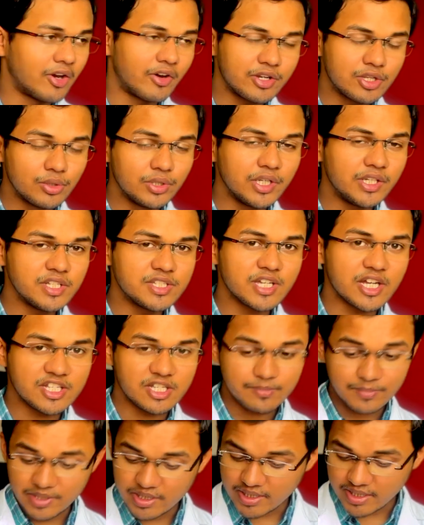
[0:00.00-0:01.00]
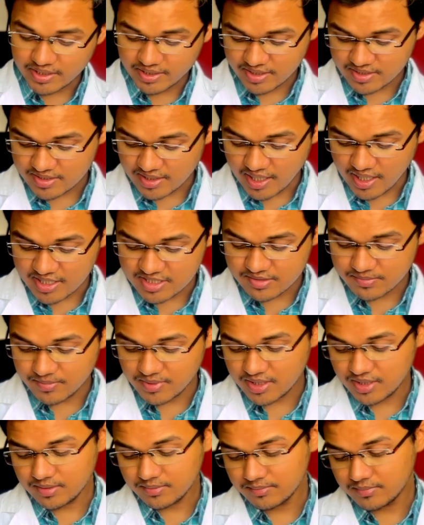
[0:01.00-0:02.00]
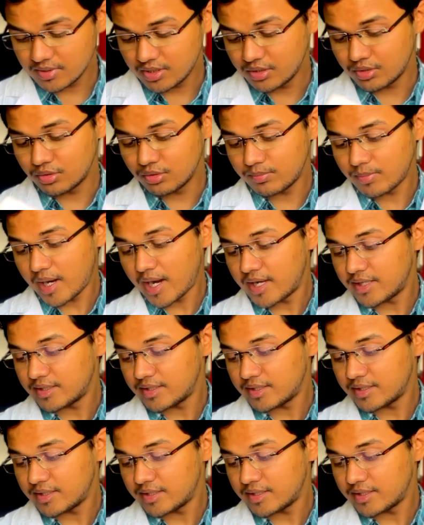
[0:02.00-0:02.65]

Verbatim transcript: our unit in charge in pediatrics asked me to buy